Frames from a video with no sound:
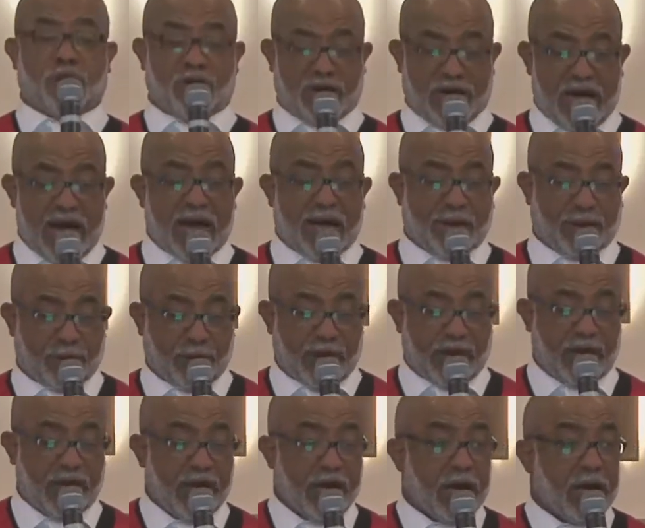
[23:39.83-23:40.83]
the
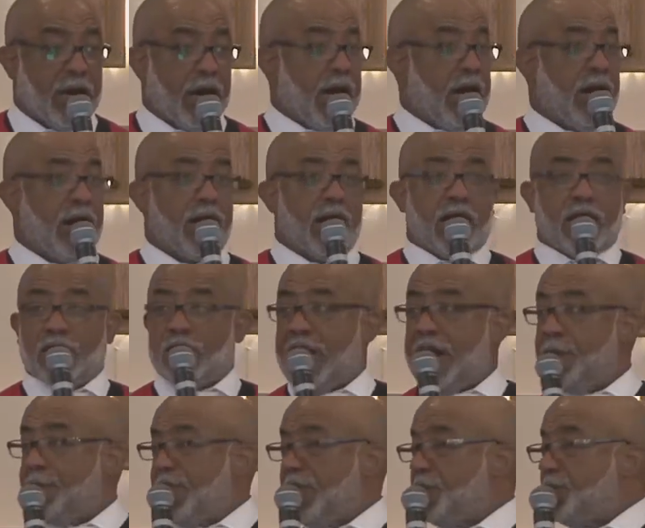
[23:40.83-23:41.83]
gathering. Uh,
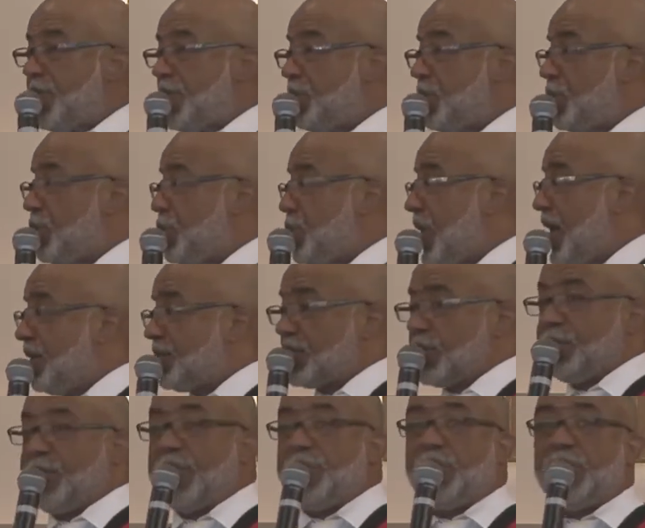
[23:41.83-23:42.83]
how many people you have?
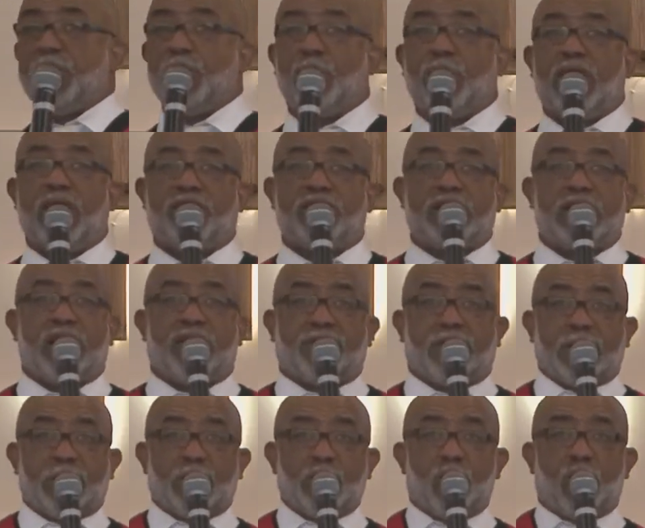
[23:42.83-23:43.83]
Some people you love enough
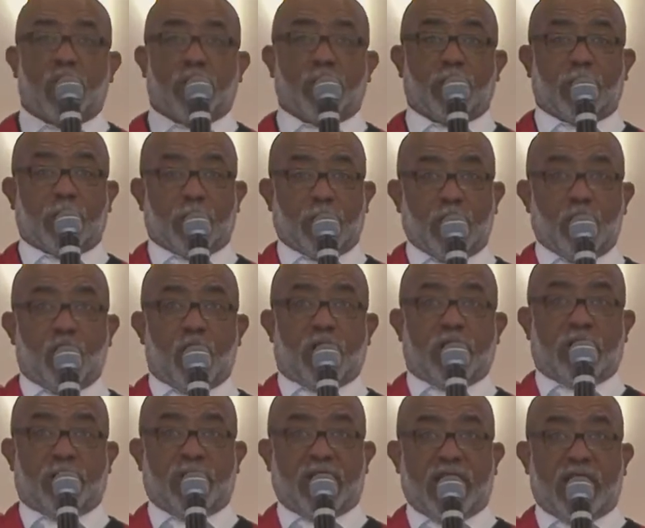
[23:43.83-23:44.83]
that you want you
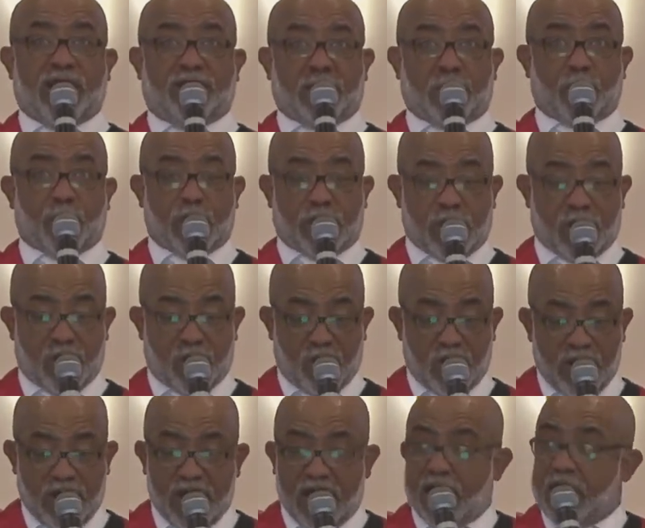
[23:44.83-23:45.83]
want them in heaven with you.
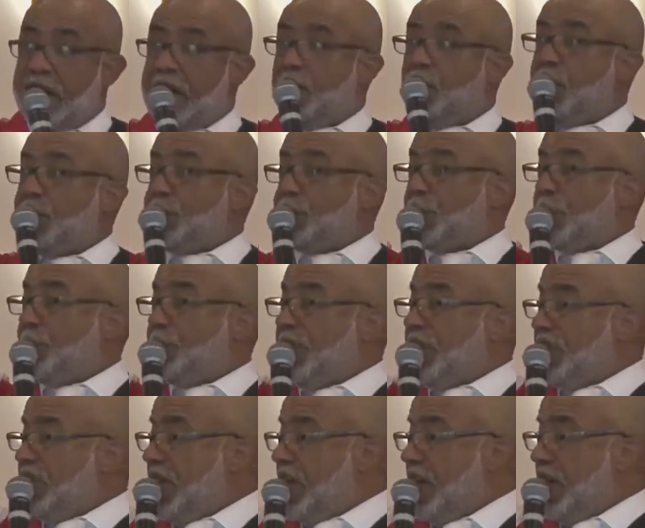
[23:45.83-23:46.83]
I want you to
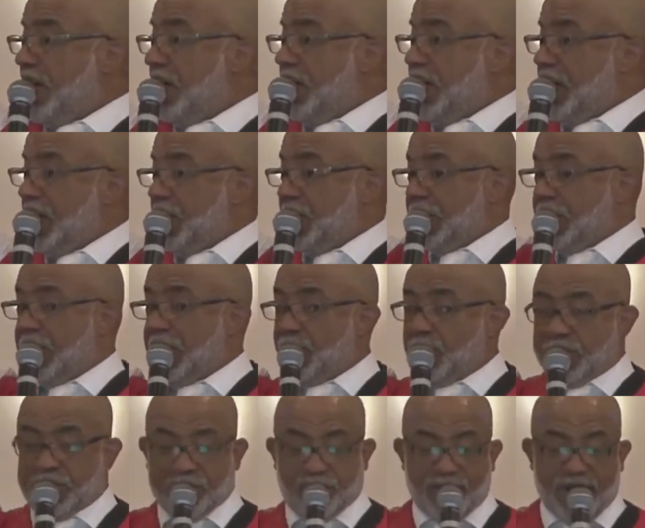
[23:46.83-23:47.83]
be there with, uh,
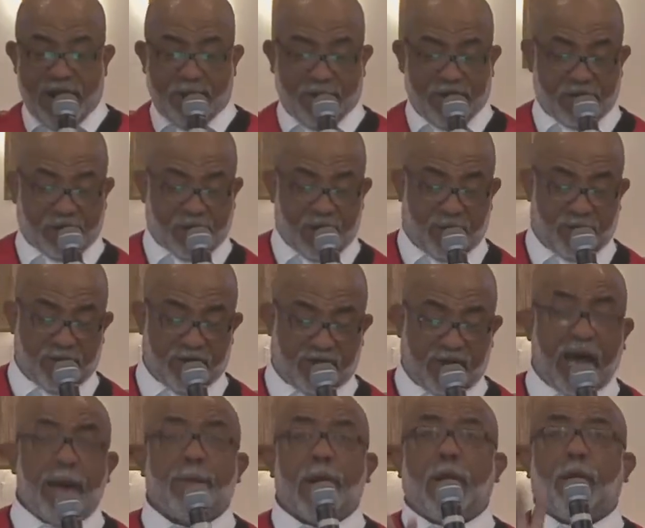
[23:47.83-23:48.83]
with the marriage supper of
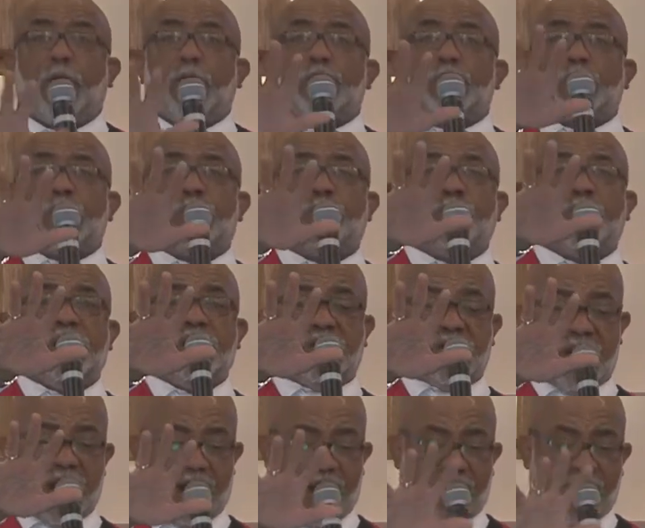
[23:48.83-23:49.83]
the Lamb. I want you to be
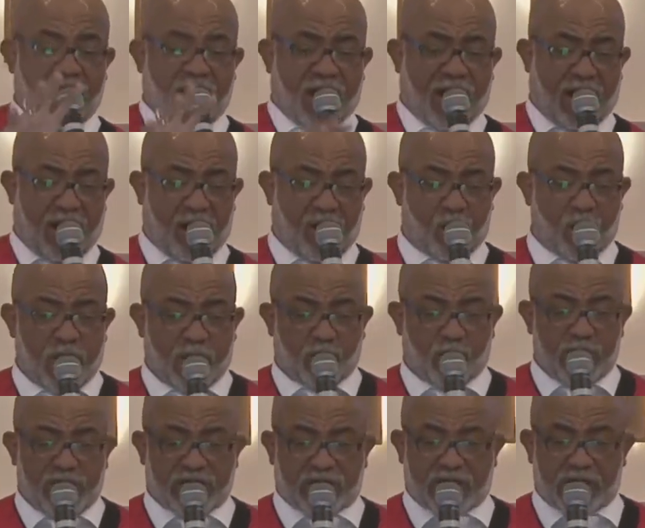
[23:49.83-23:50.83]
there uh, when
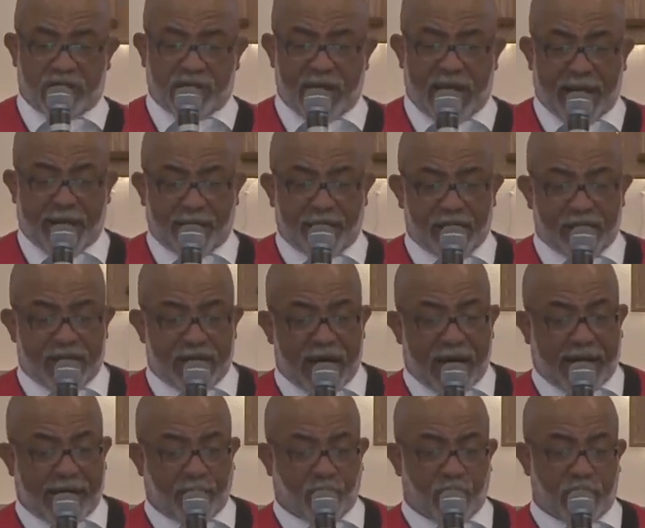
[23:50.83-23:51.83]
we sit down to
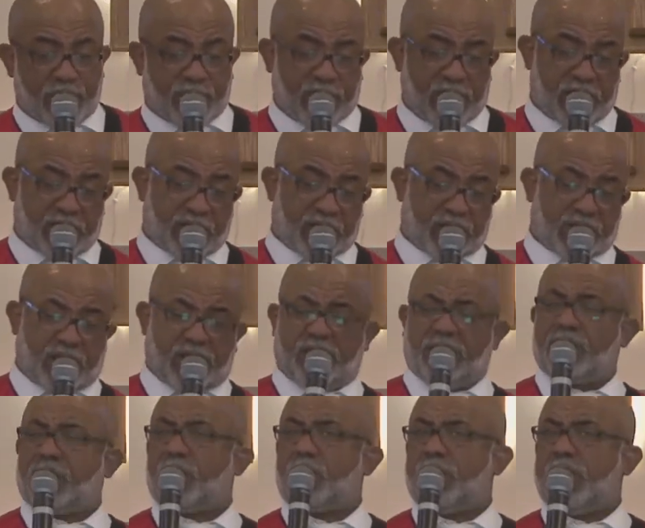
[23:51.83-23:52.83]
dine with Jesus.
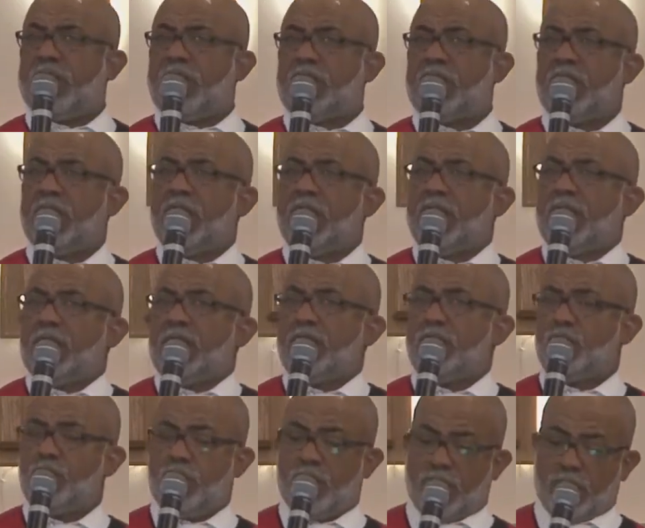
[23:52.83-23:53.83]
In the Greek,
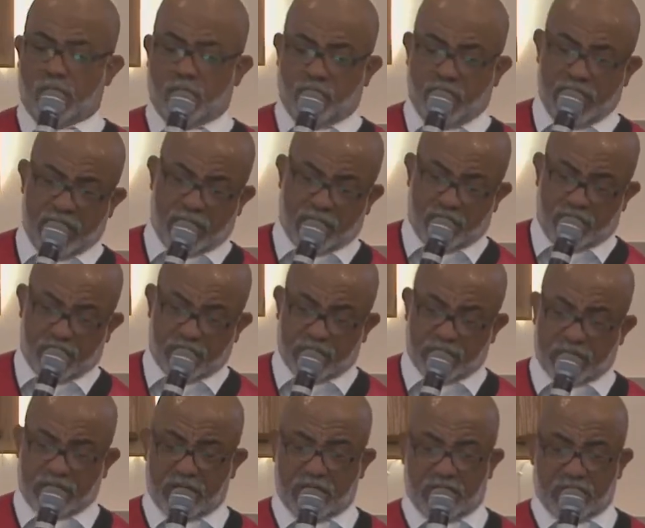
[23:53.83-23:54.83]
the word
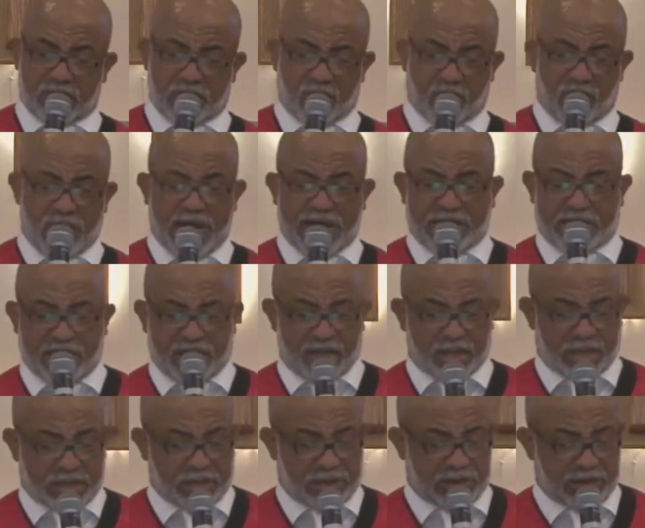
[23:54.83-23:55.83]
wrinkles is
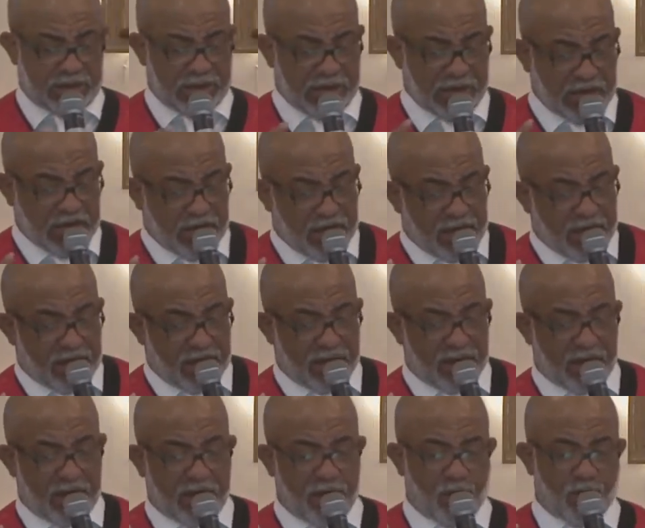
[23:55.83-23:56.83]
rightus, uh,
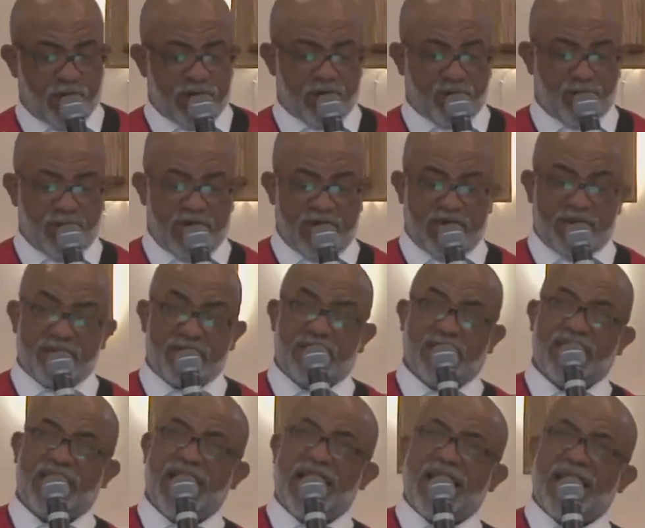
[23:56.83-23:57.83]
uh, which means
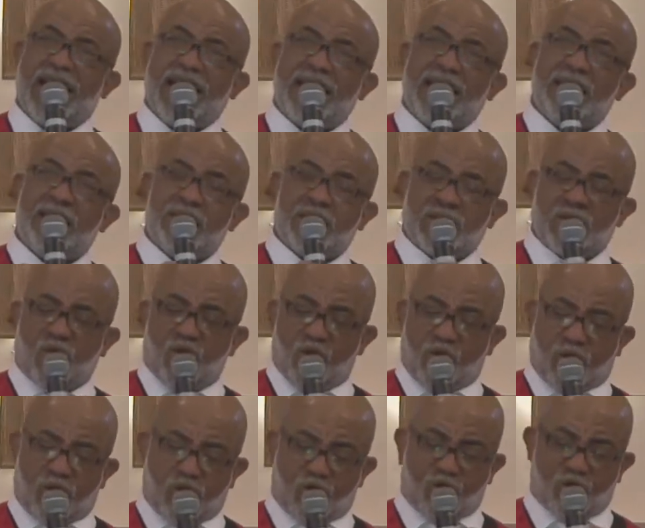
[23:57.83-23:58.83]
lines
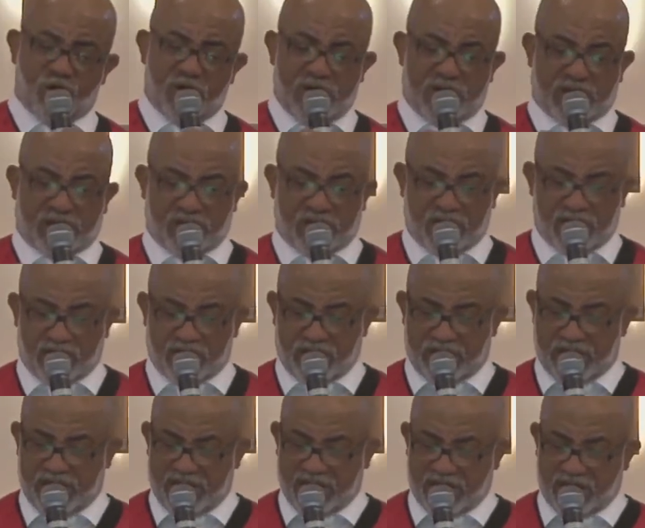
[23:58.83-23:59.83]
or
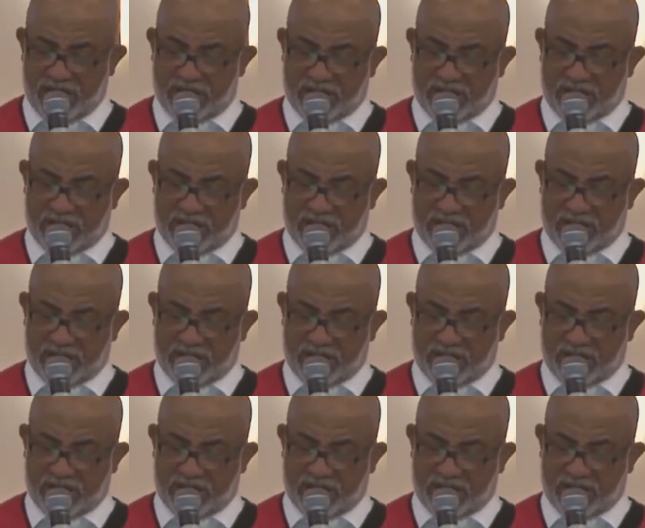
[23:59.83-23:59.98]
creases in the